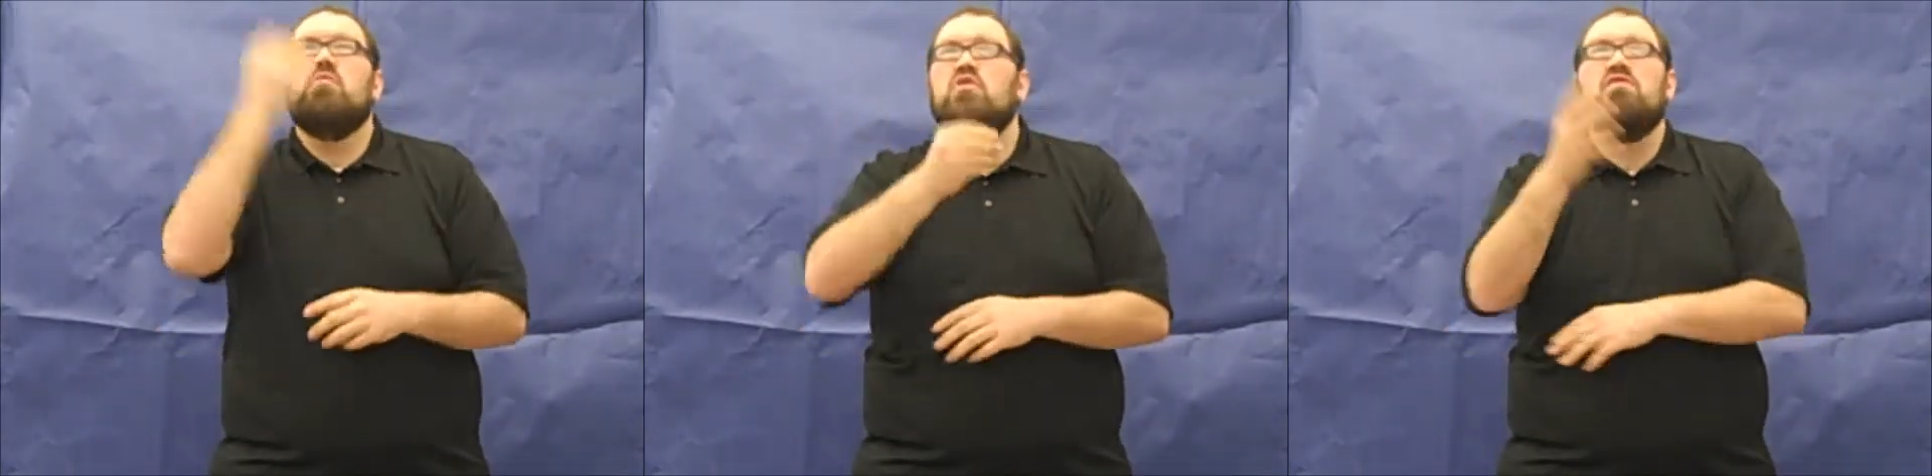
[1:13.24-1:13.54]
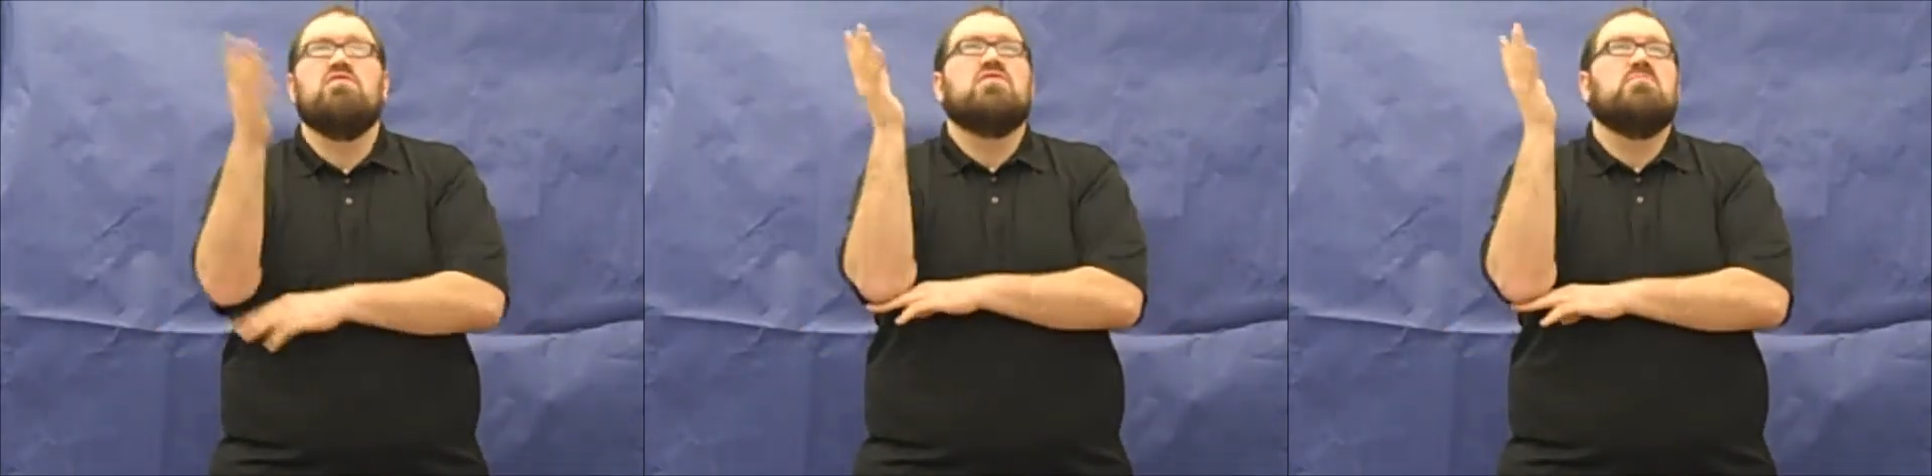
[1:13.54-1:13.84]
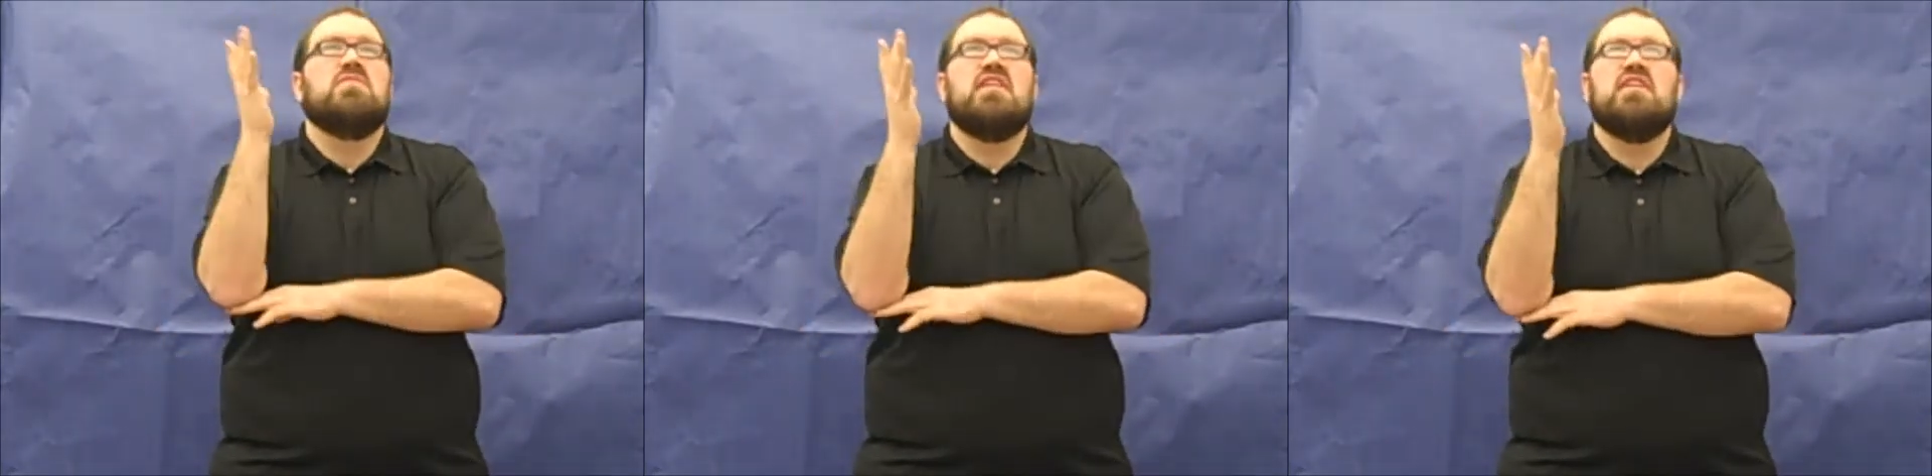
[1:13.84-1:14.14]
and then
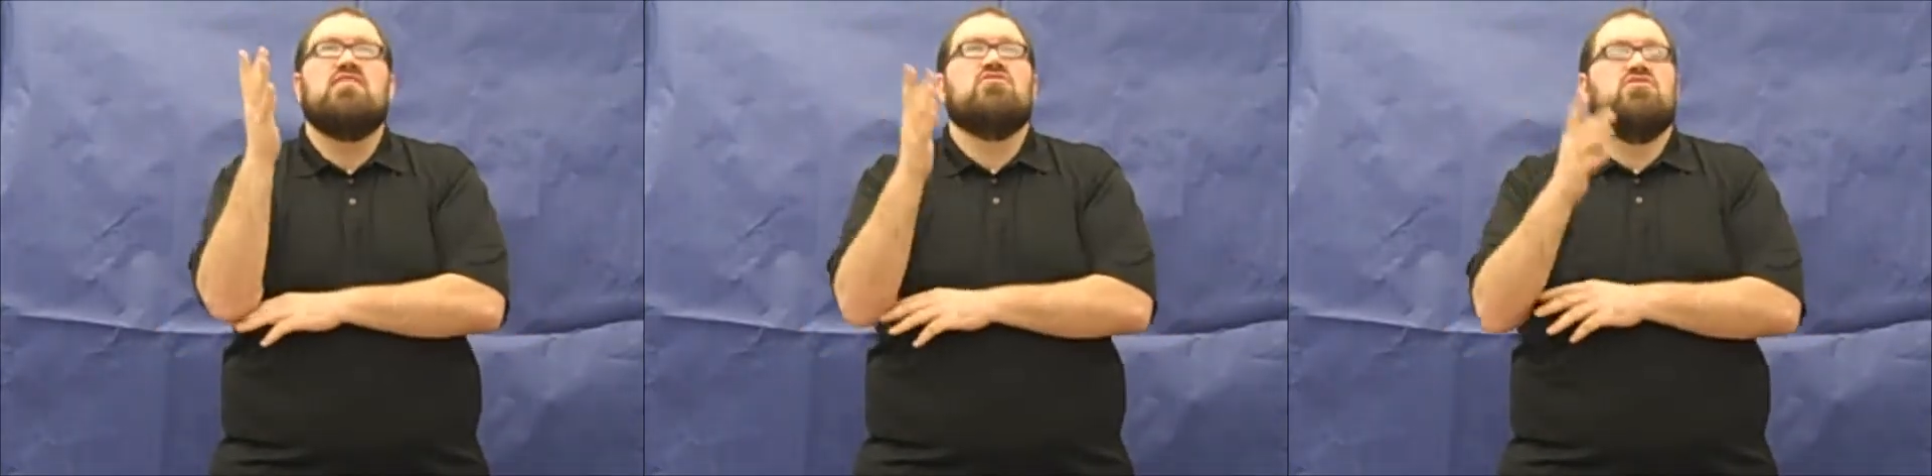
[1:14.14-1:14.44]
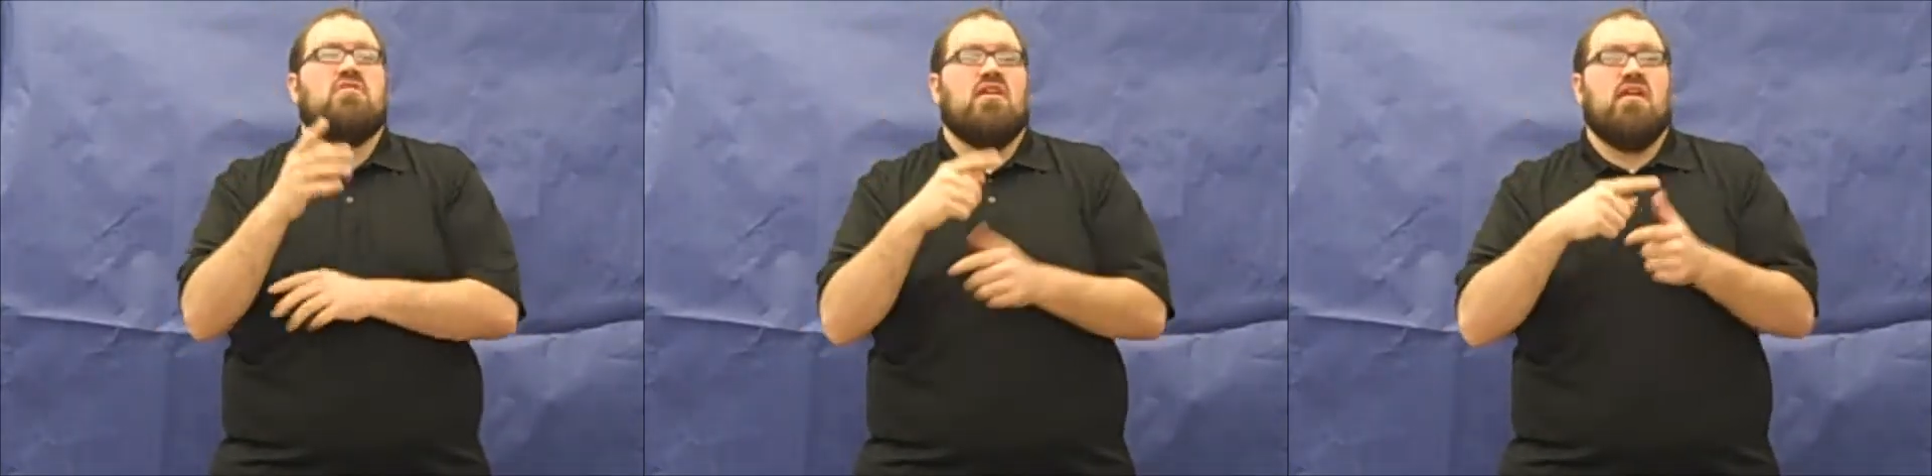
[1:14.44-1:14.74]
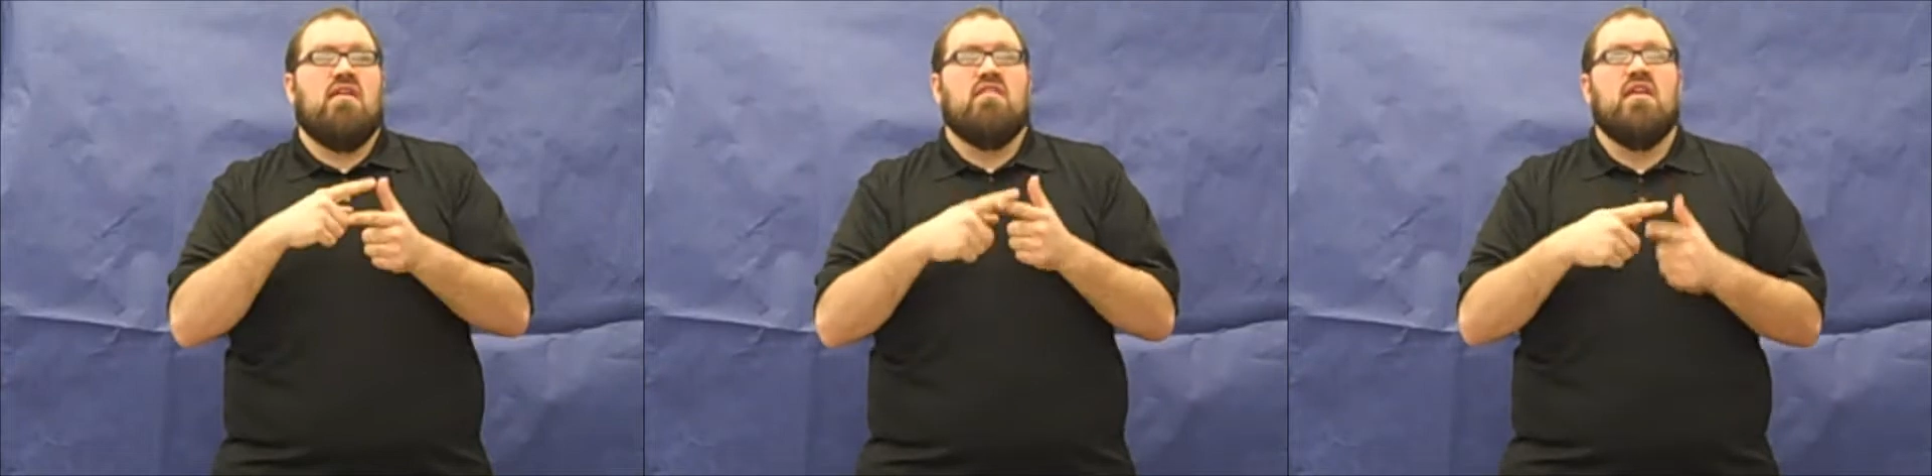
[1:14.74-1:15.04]
Hamish said
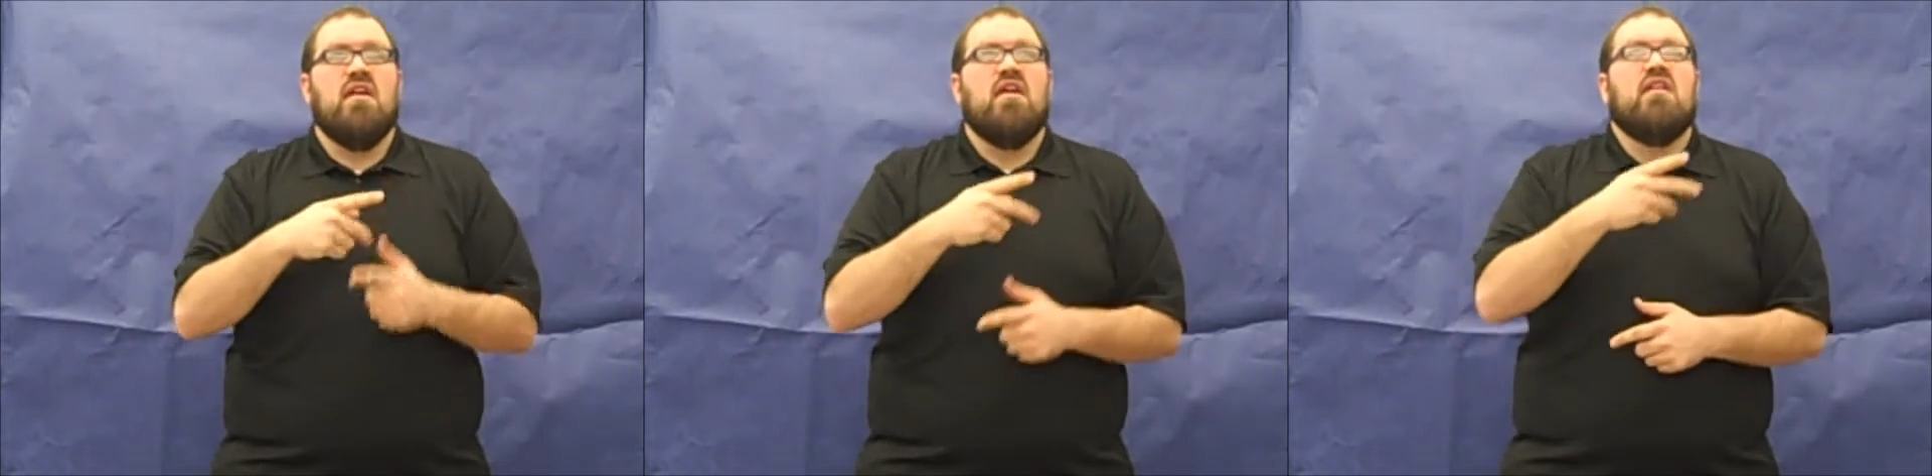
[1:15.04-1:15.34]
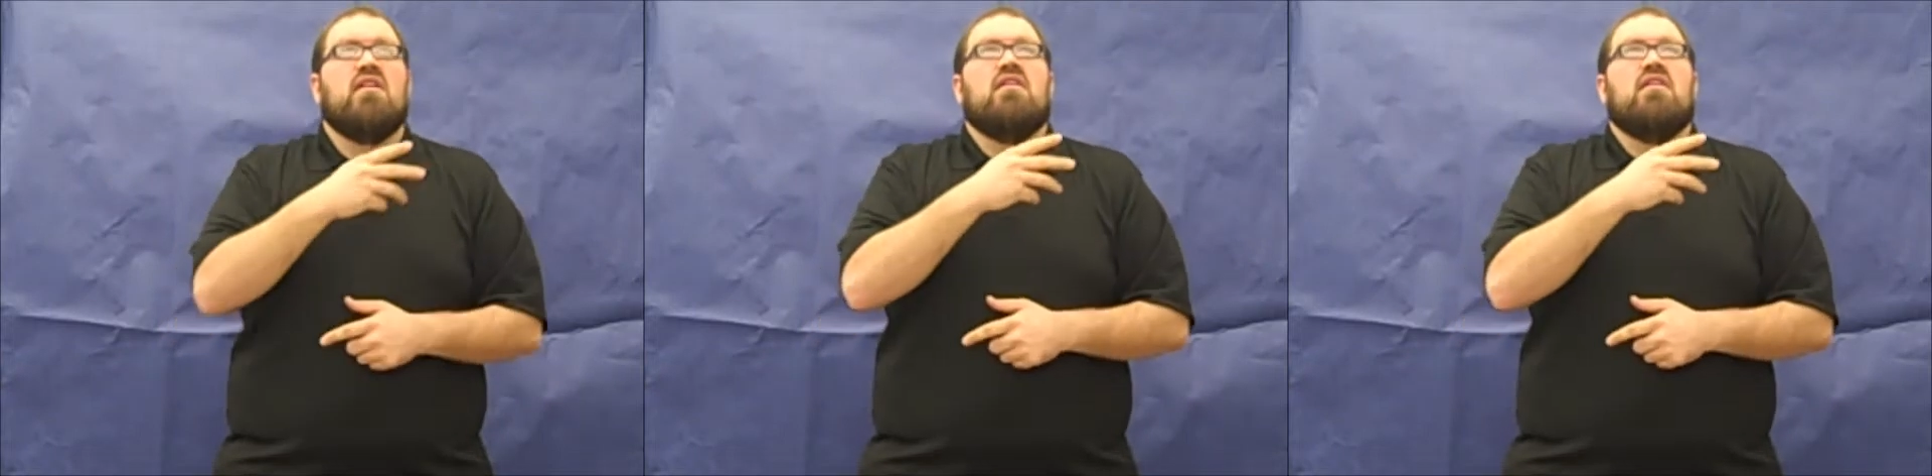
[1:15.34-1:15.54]
he thought he